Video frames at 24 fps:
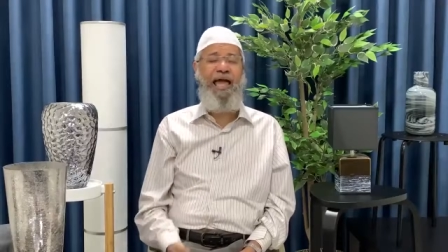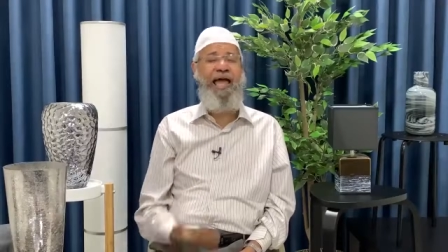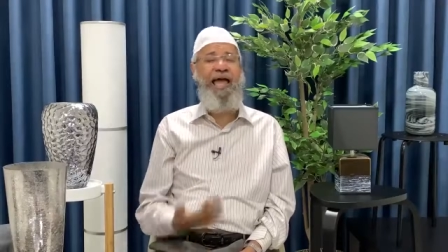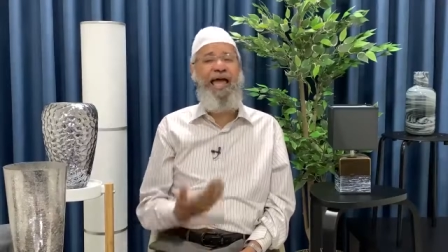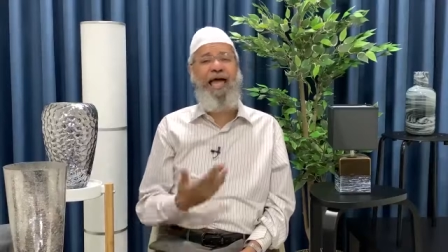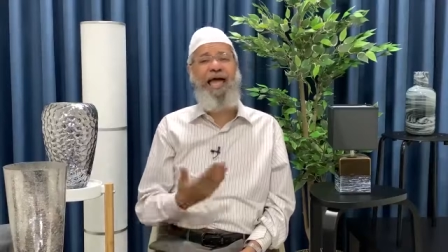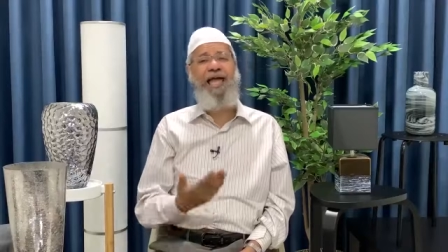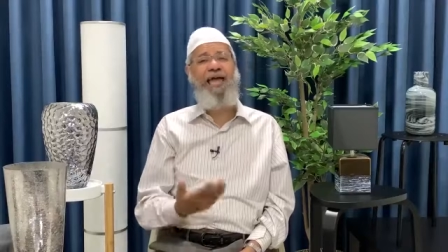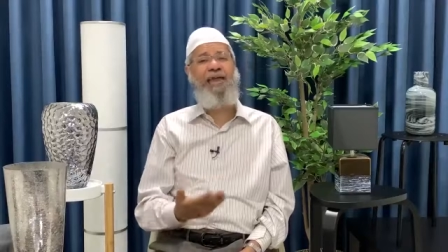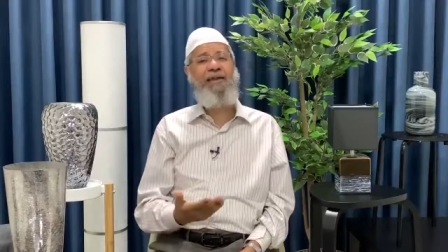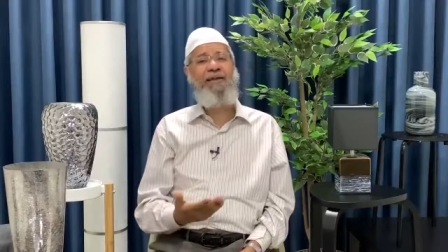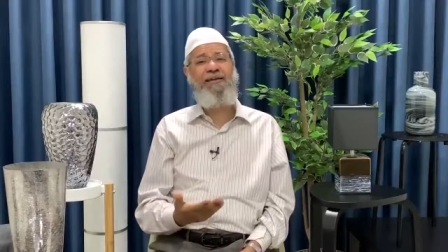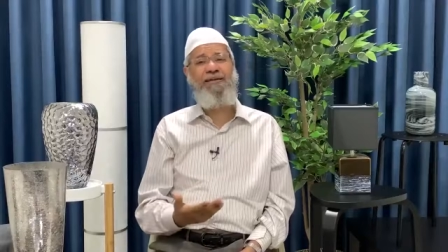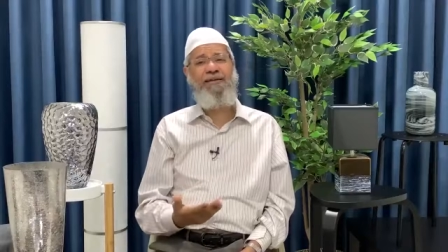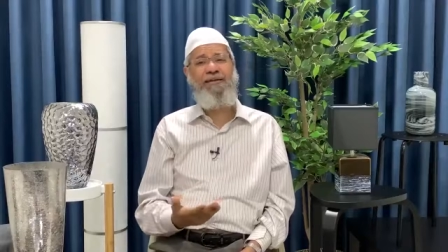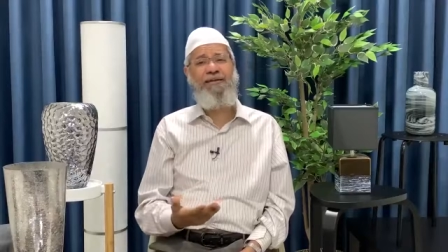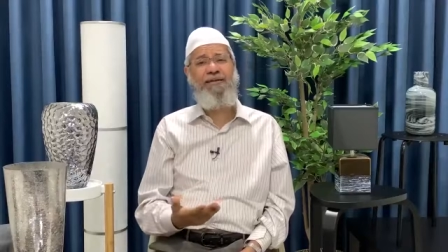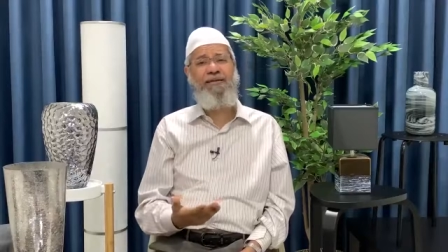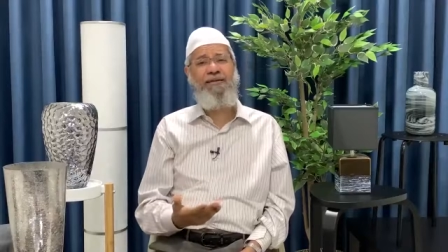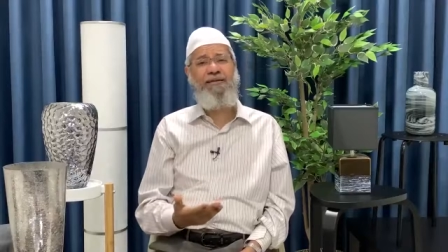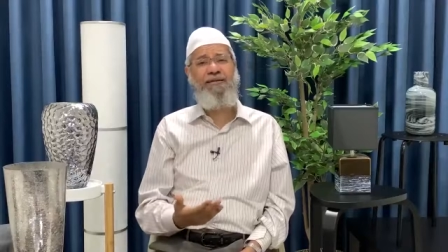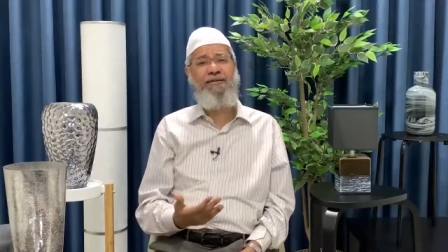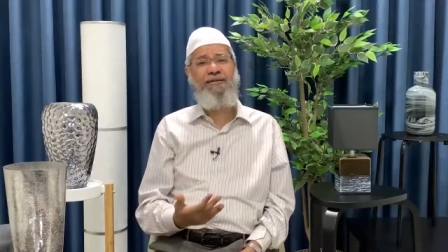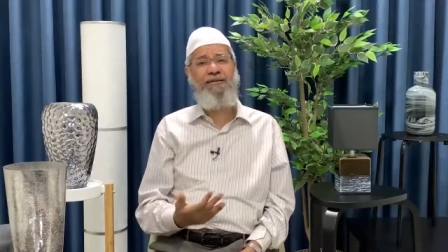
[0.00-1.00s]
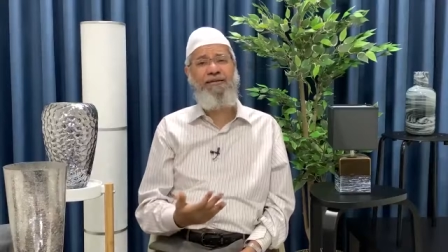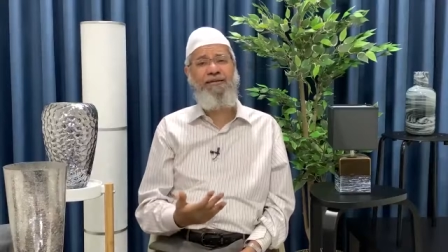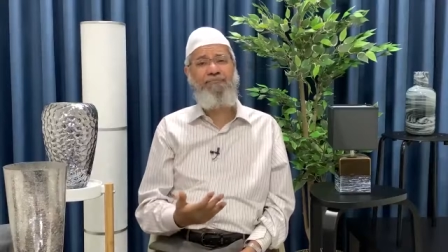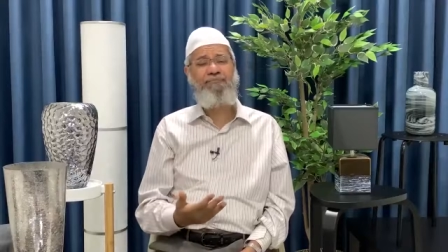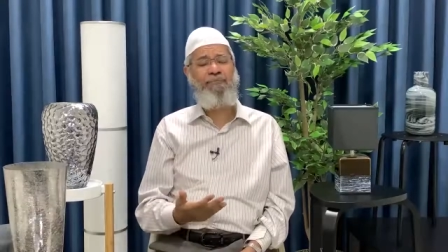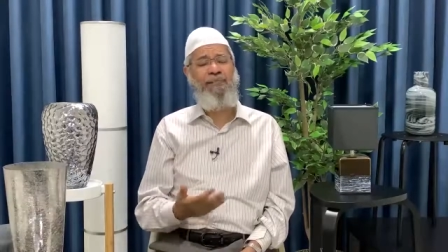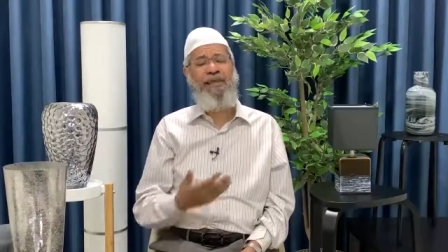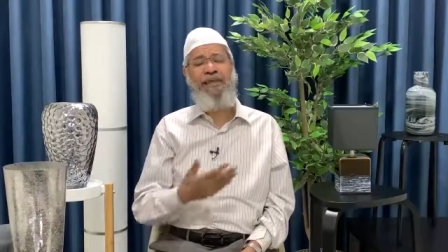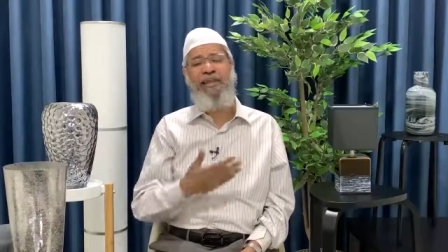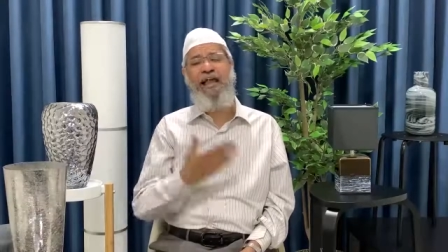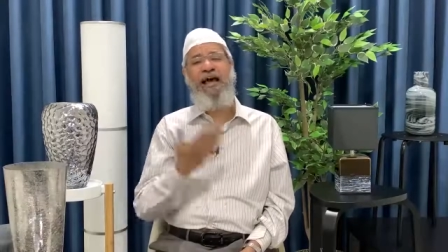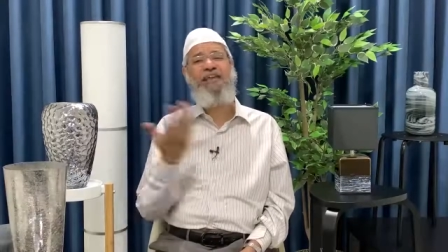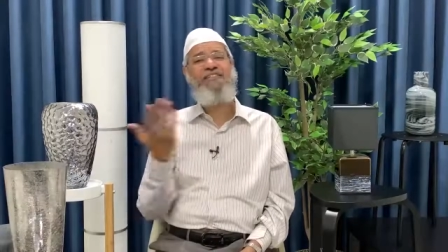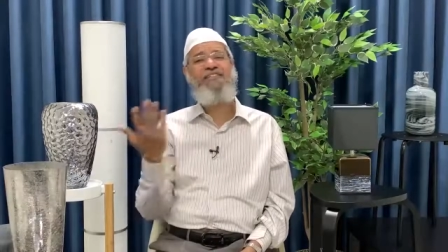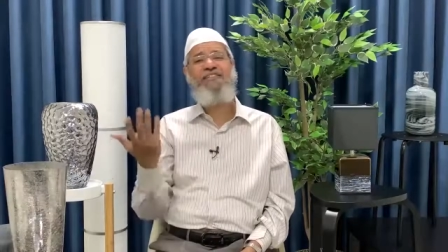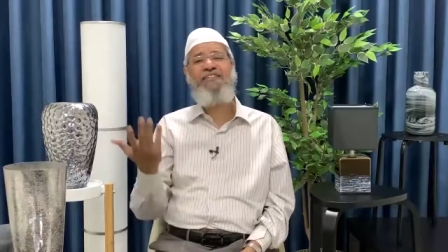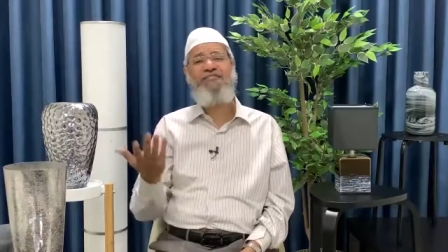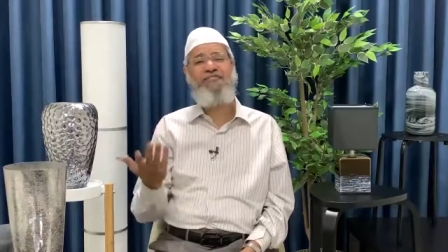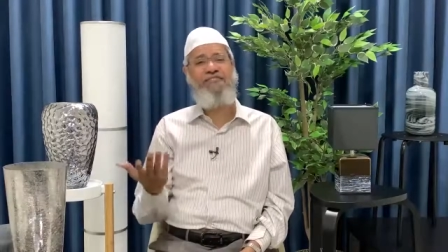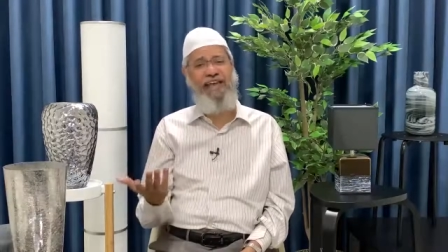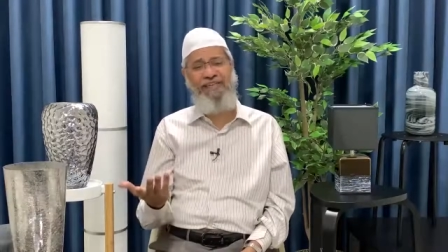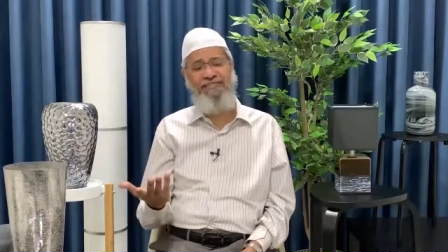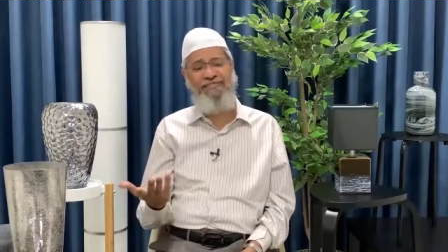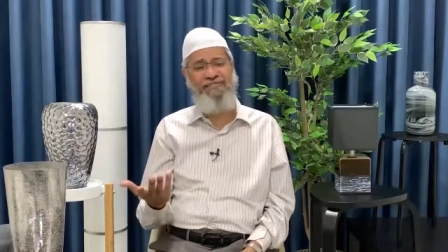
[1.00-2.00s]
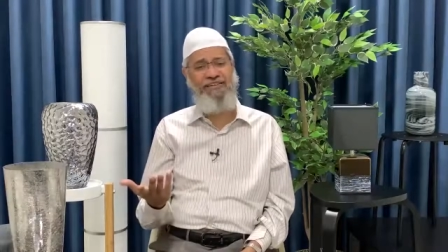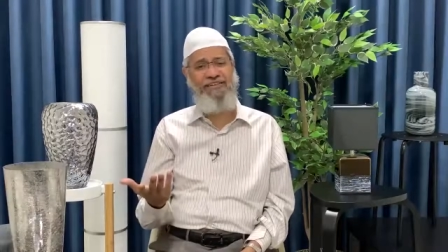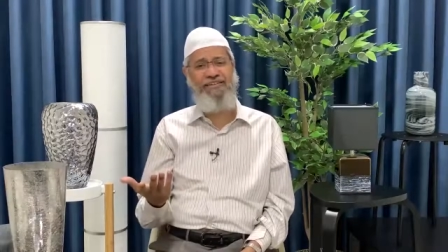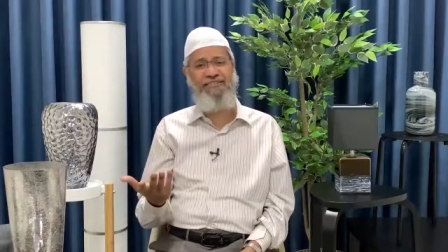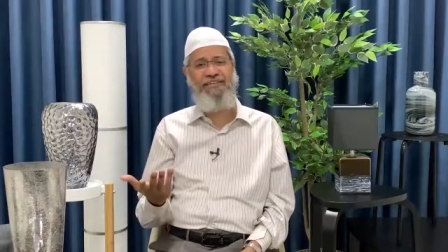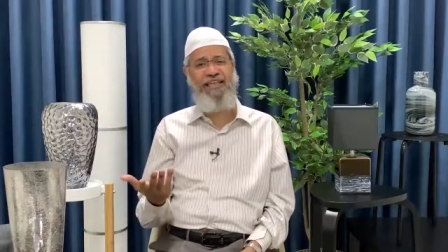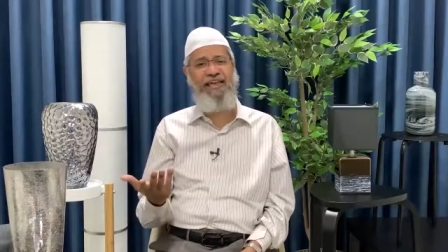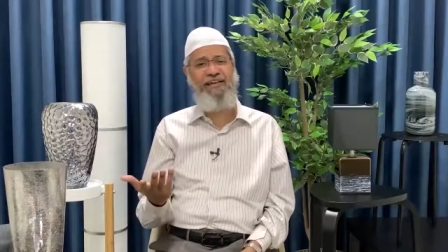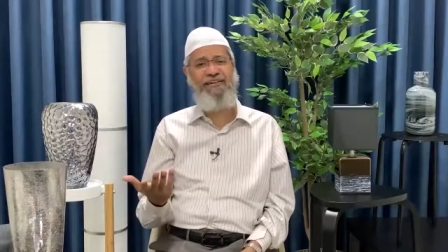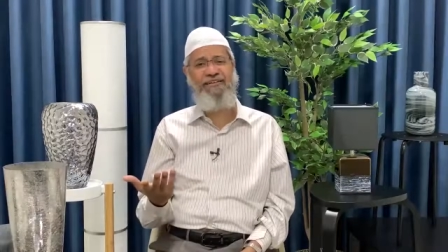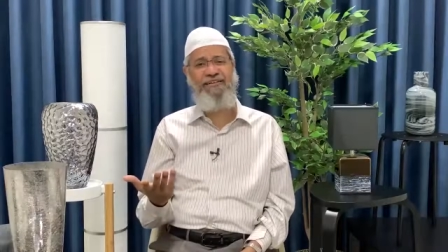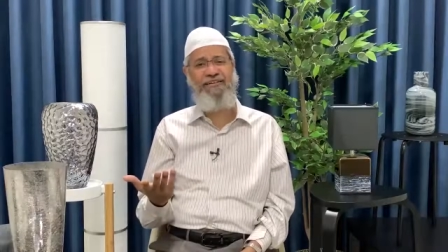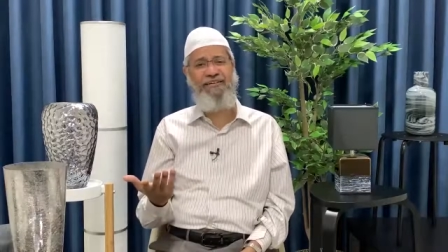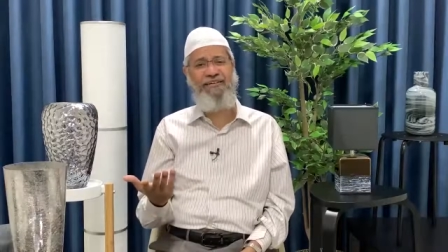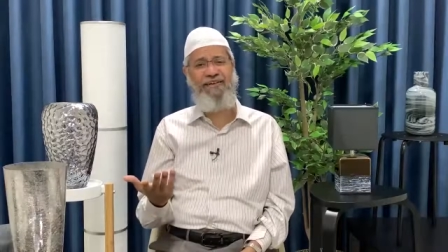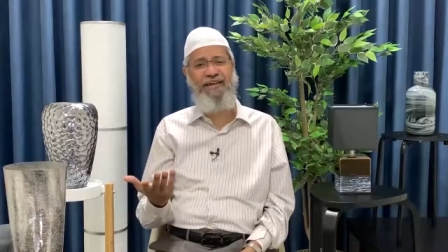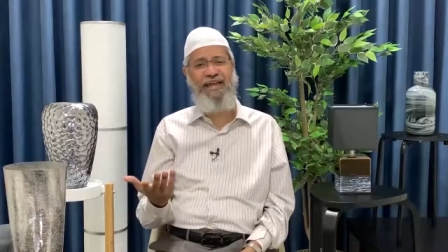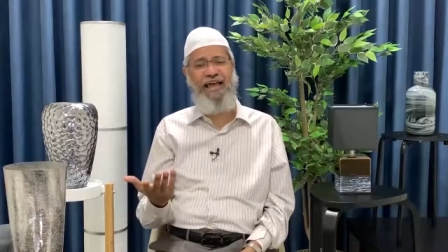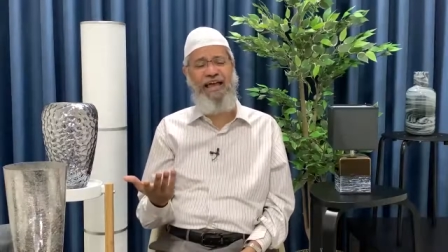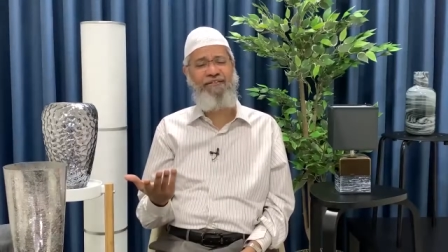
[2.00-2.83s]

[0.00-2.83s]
And my largest gathering that